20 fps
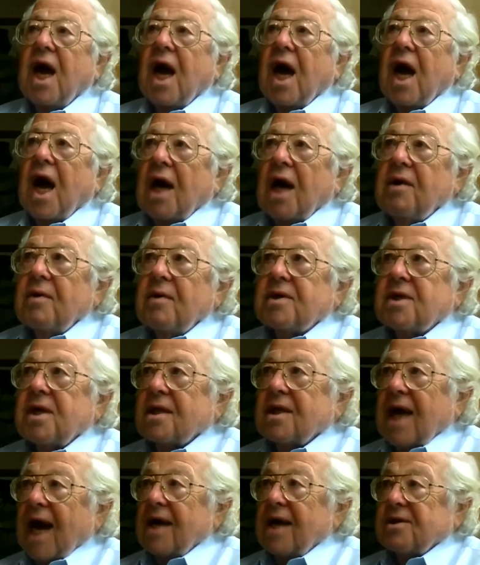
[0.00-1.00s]
hundreds of
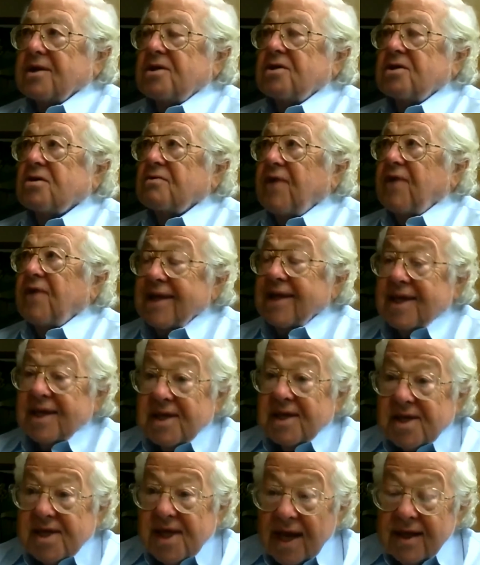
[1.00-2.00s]
thousands who've had
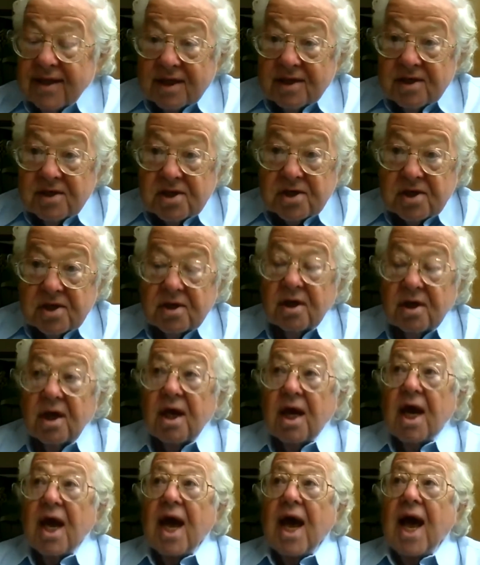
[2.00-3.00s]
descendants,
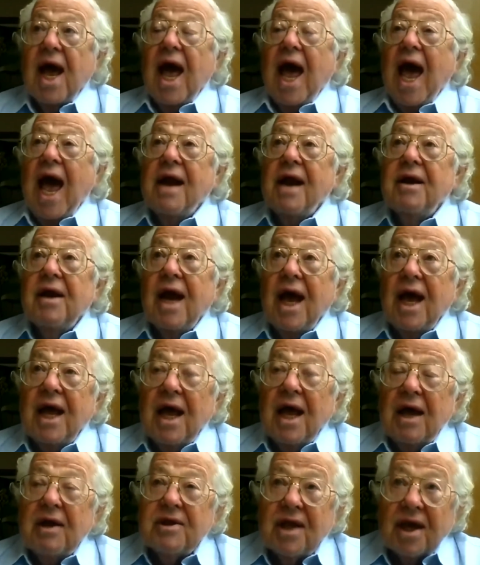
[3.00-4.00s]
and
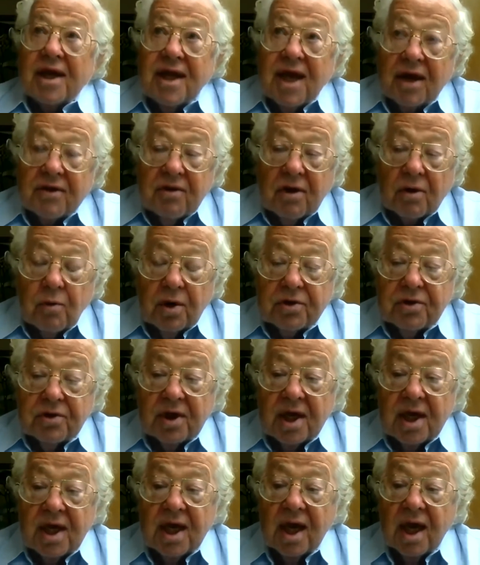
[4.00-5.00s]
together with
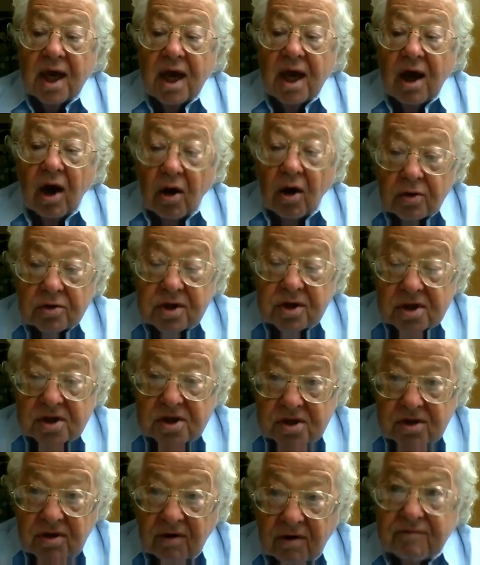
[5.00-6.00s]
the old
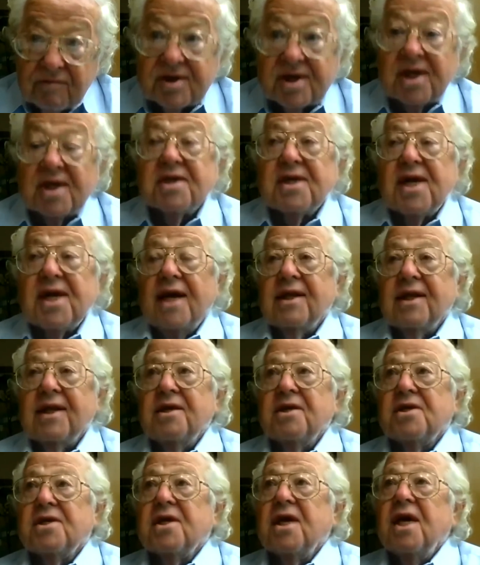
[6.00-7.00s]
Yeshuv's
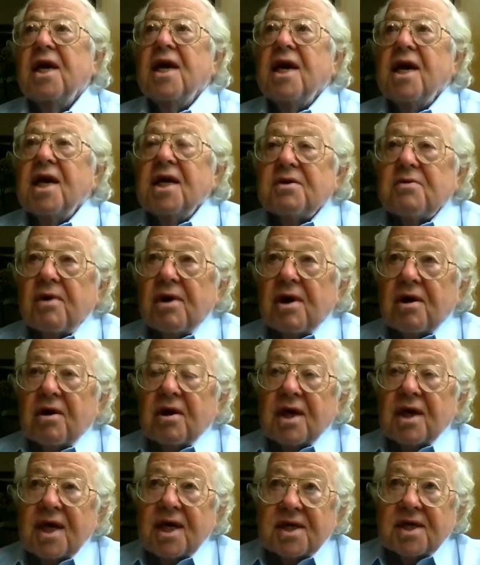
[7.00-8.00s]
descendants,
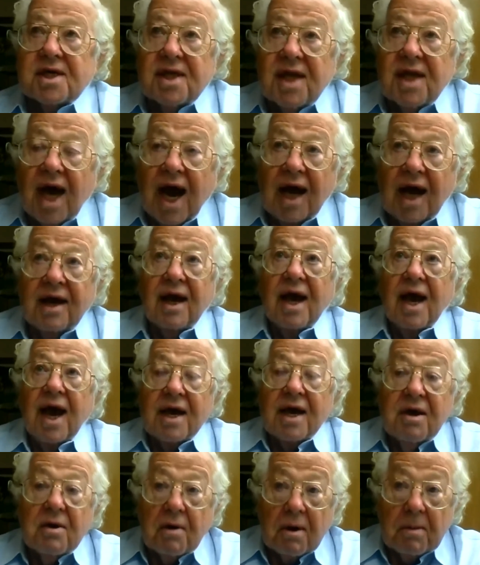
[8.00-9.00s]
Israel is not a
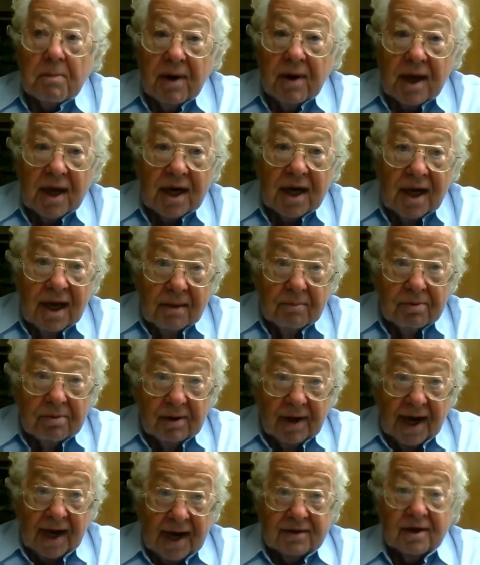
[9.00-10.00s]
European
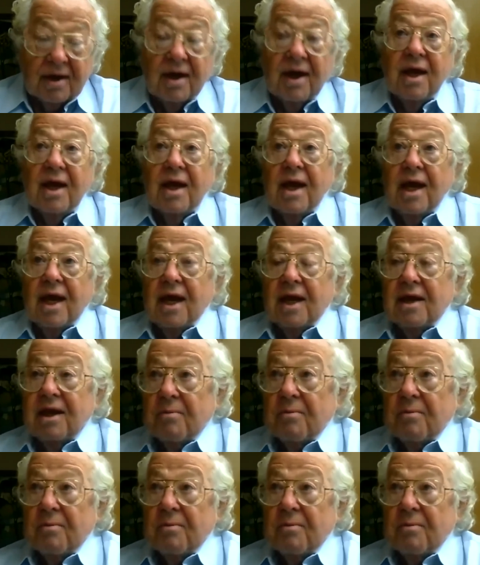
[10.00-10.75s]
implant in the